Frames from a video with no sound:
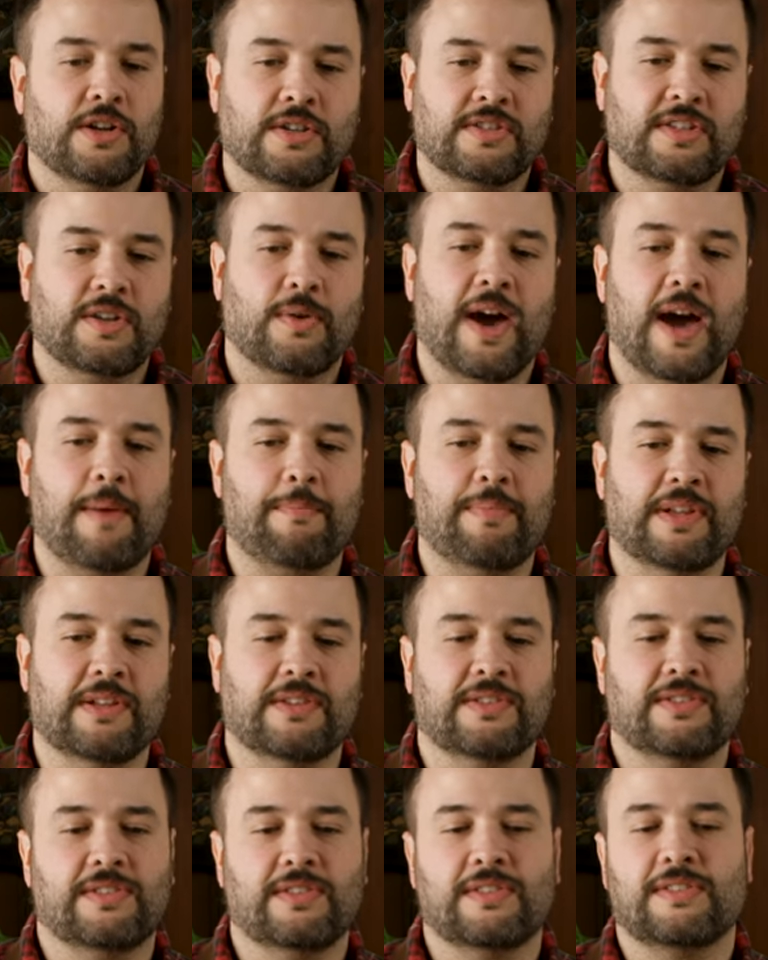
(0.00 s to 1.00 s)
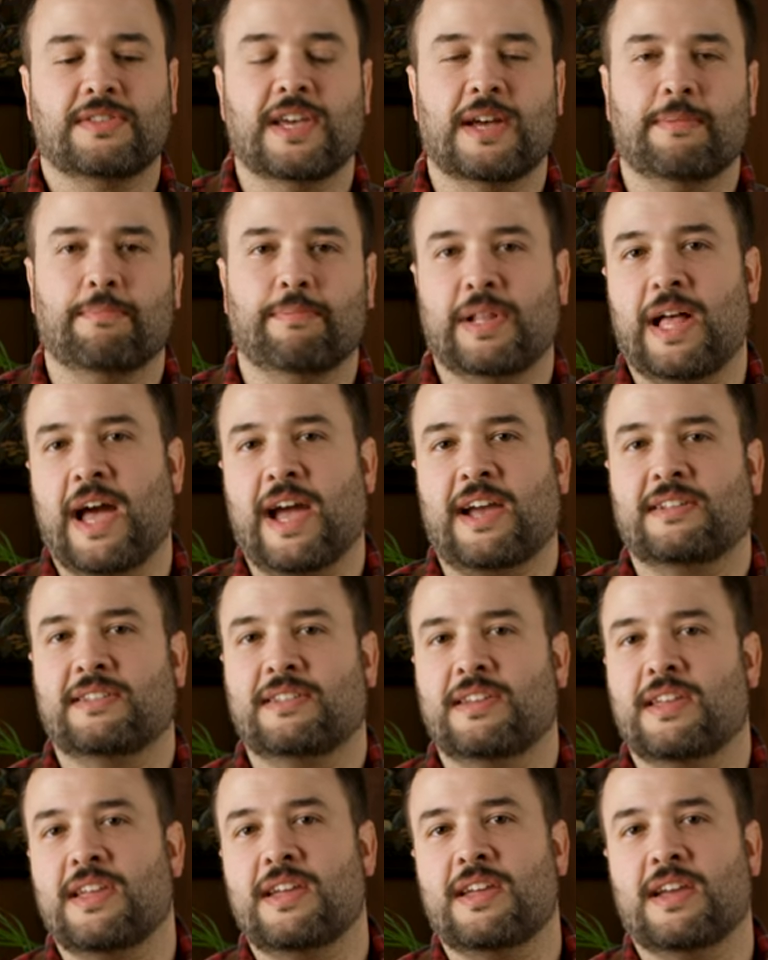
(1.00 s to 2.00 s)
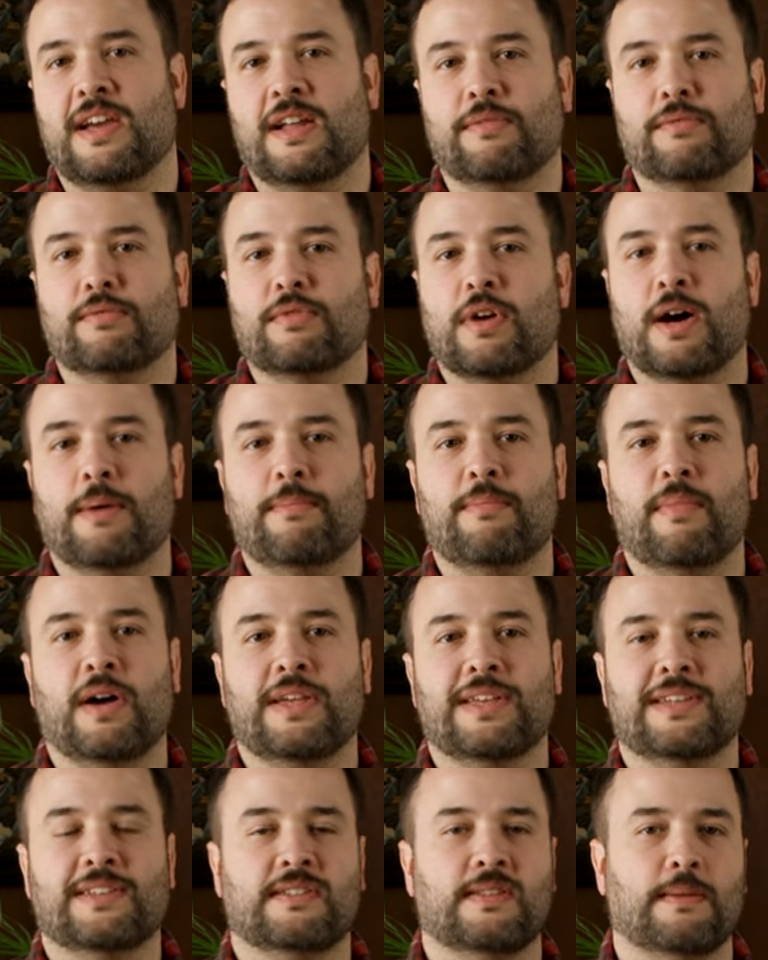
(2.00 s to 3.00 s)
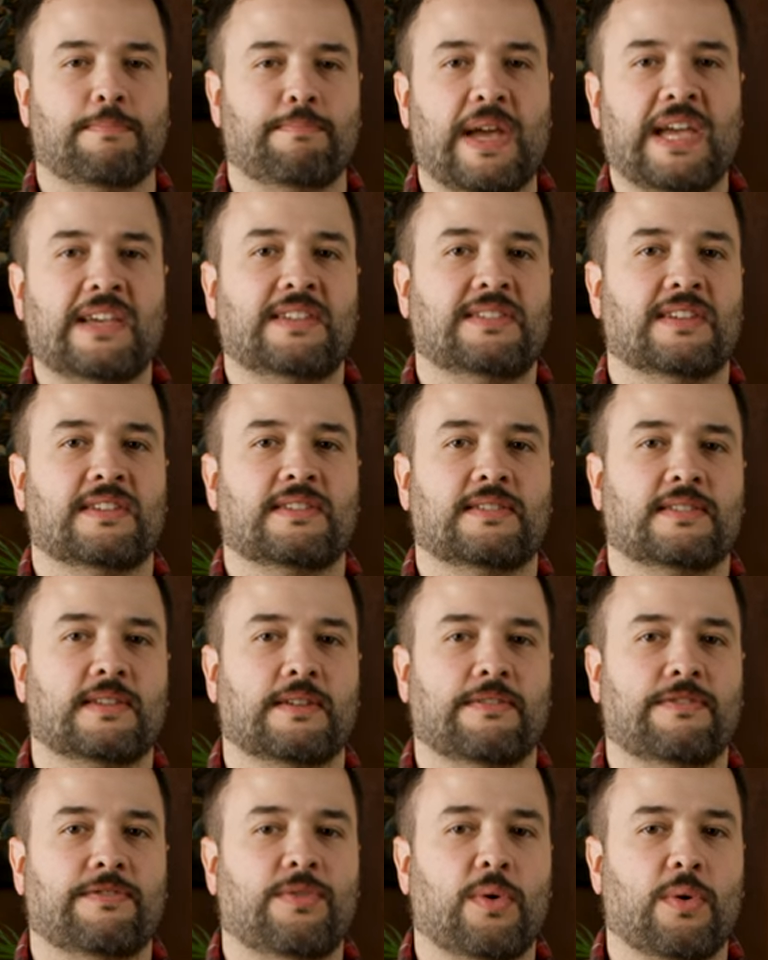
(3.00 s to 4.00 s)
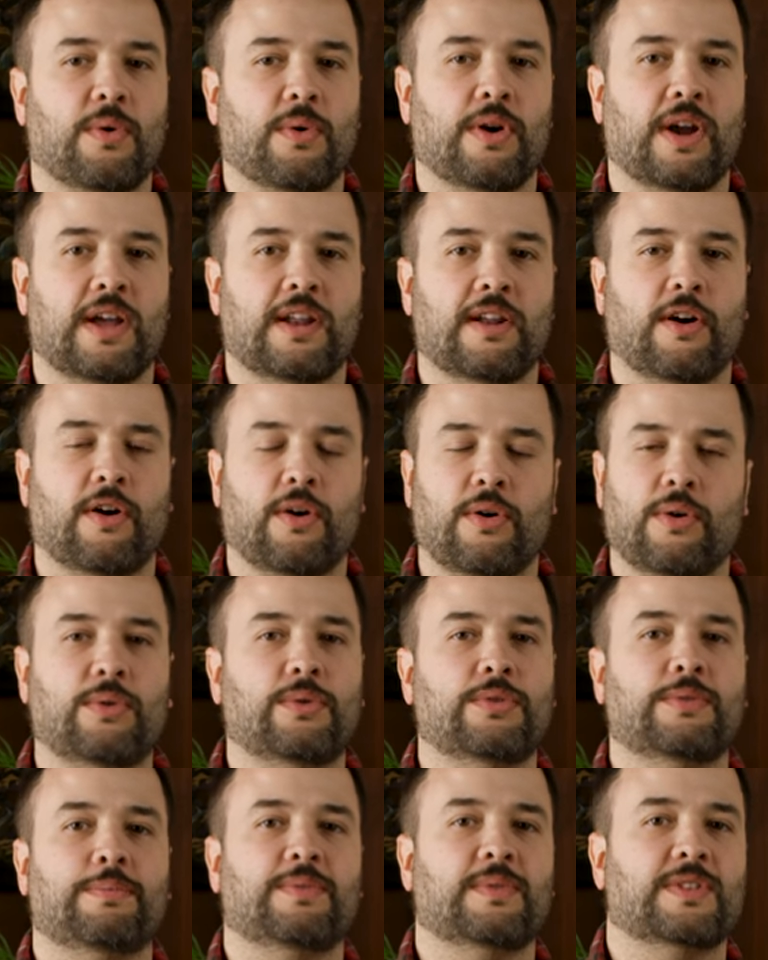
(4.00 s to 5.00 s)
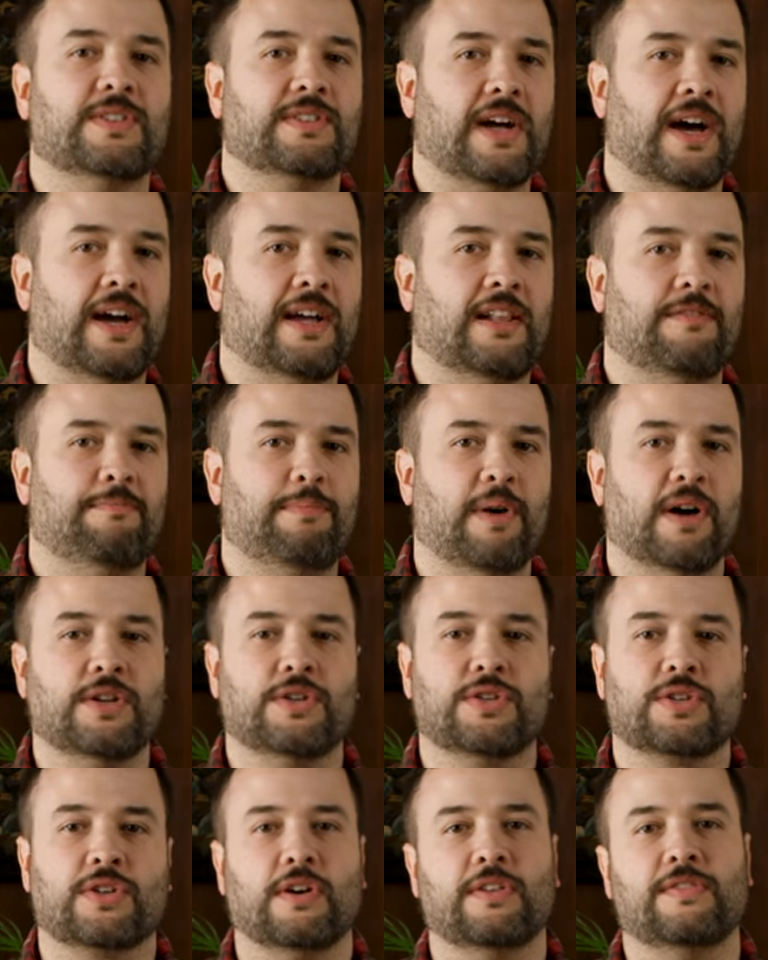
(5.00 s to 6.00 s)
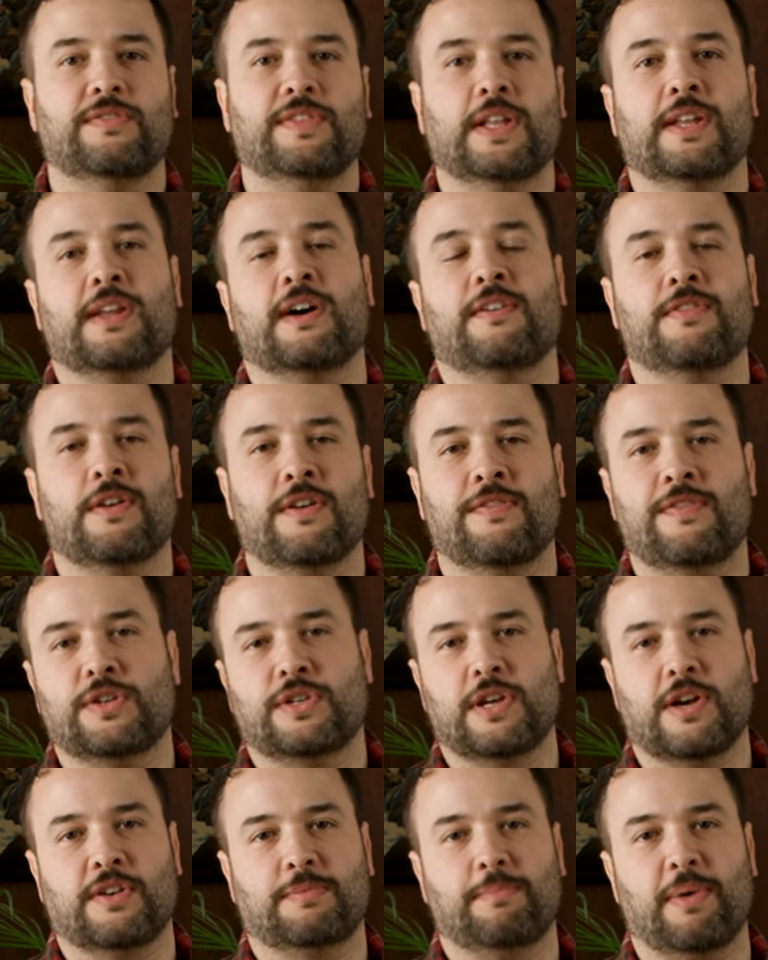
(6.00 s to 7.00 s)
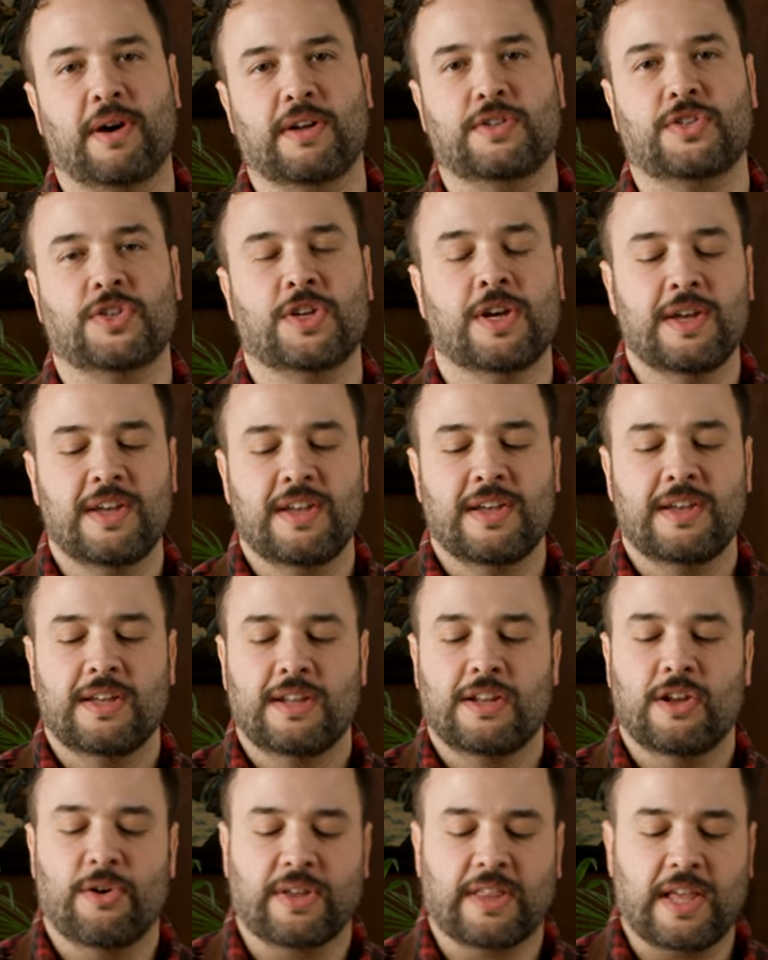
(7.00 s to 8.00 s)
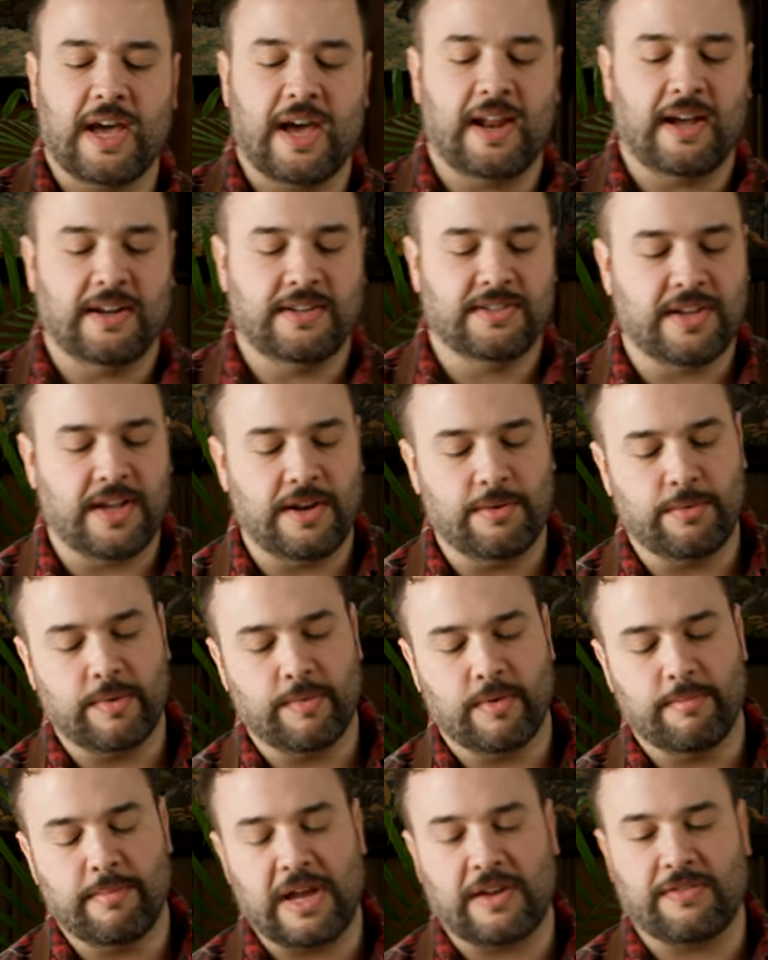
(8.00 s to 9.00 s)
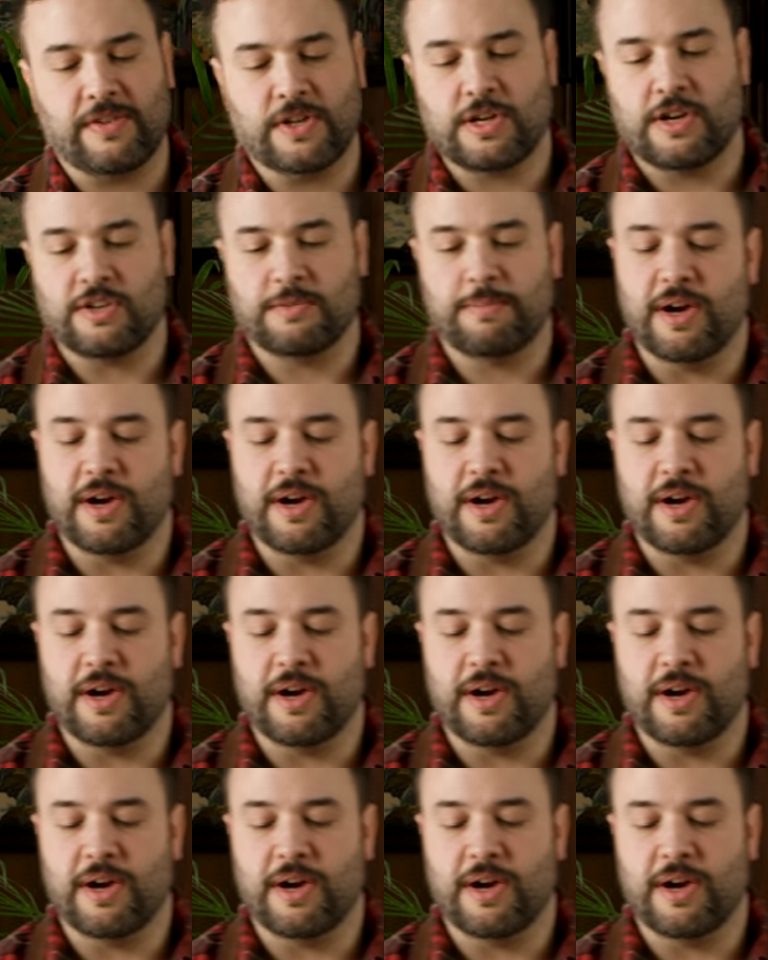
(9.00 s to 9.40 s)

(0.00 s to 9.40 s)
Just so happens that black tea and rum is the basis for an old style of punch called Philadelphia Fish House Punch. Knowing that, I decided we would make Fish House